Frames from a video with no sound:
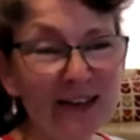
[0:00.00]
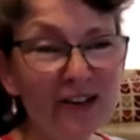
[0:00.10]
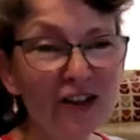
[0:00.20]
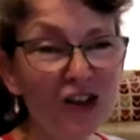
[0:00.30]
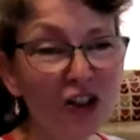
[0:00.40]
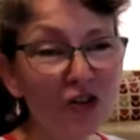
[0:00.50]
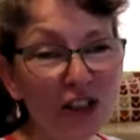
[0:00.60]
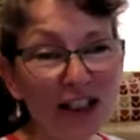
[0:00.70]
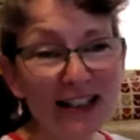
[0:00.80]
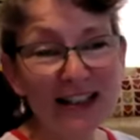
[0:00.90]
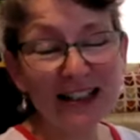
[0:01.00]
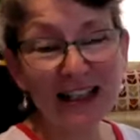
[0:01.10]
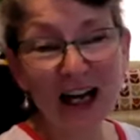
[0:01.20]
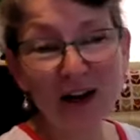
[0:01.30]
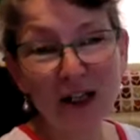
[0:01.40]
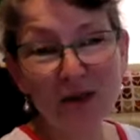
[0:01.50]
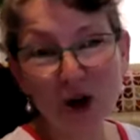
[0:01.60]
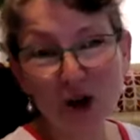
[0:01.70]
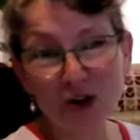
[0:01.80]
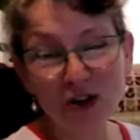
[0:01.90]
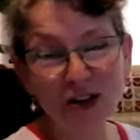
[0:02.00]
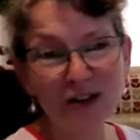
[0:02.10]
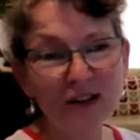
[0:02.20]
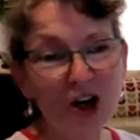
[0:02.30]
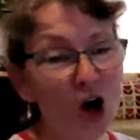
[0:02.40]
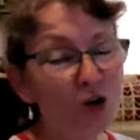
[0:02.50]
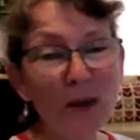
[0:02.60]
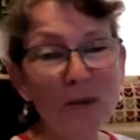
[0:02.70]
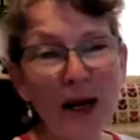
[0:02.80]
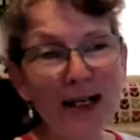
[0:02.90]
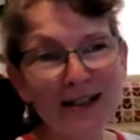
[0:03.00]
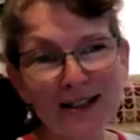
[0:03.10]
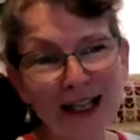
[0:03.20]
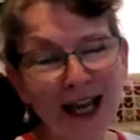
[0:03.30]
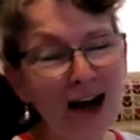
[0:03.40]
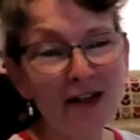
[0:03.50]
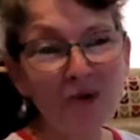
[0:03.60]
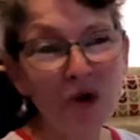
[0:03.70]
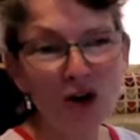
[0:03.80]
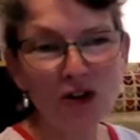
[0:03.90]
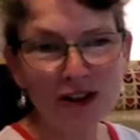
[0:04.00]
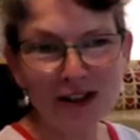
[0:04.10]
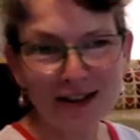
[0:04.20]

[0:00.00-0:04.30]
that children can sit how they want, hold their pencils how they want,